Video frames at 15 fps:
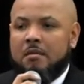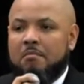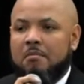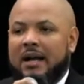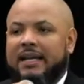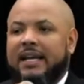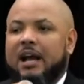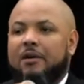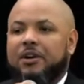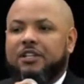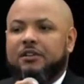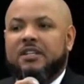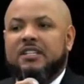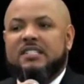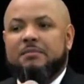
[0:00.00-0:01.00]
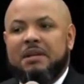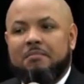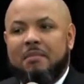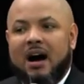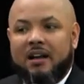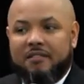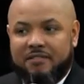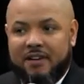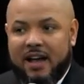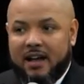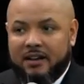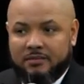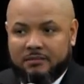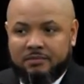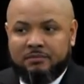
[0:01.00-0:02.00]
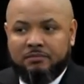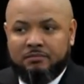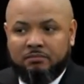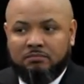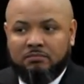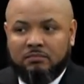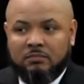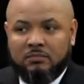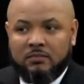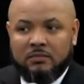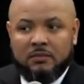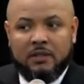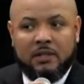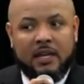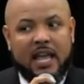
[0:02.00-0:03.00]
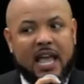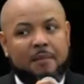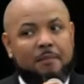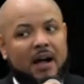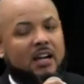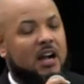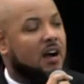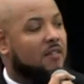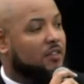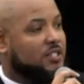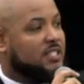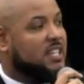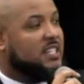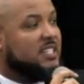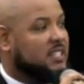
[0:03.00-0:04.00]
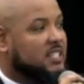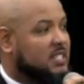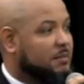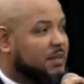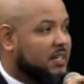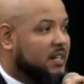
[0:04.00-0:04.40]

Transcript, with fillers: My character needs to be modified. And my conversation needs to be